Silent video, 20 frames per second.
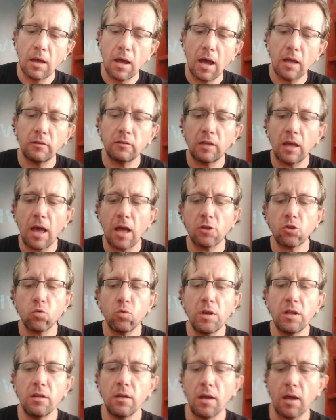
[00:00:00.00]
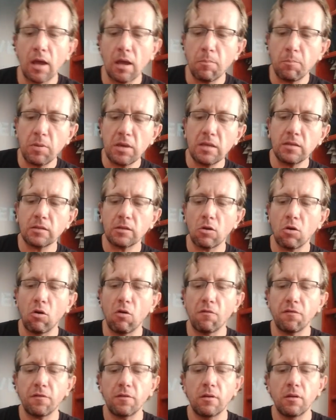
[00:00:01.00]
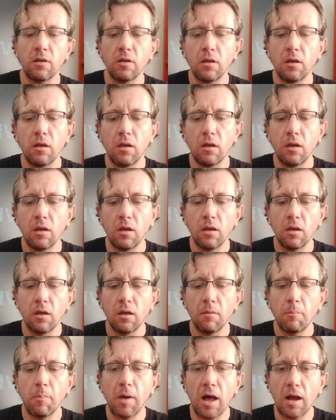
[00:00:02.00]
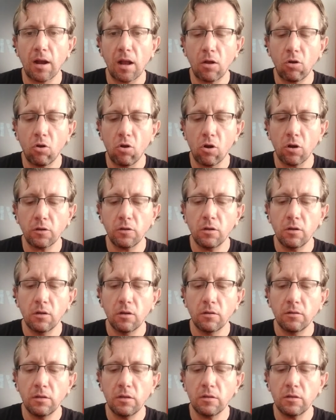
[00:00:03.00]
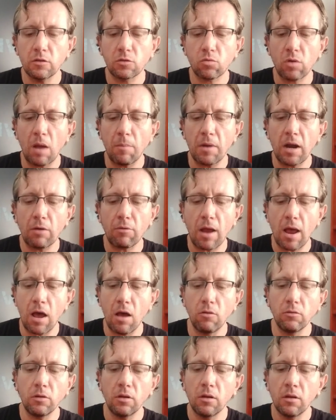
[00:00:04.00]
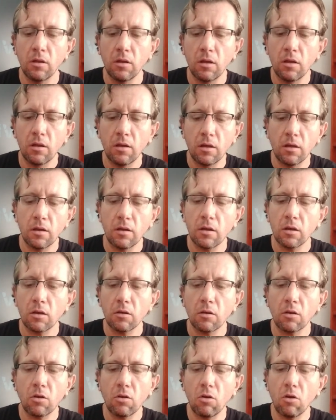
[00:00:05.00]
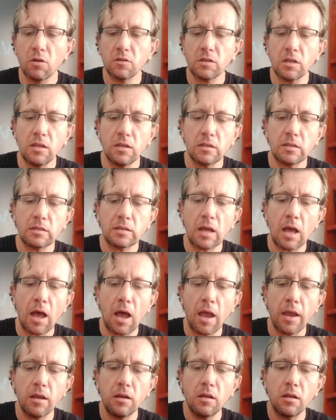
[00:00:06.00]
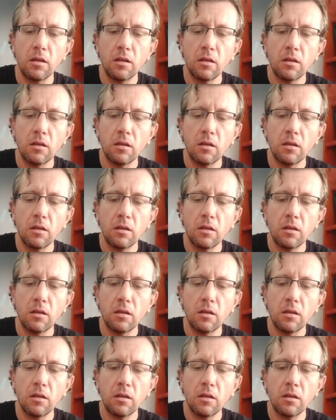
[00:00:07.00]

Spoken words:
attached with a piece of paracord. This is wrapped around, goes inside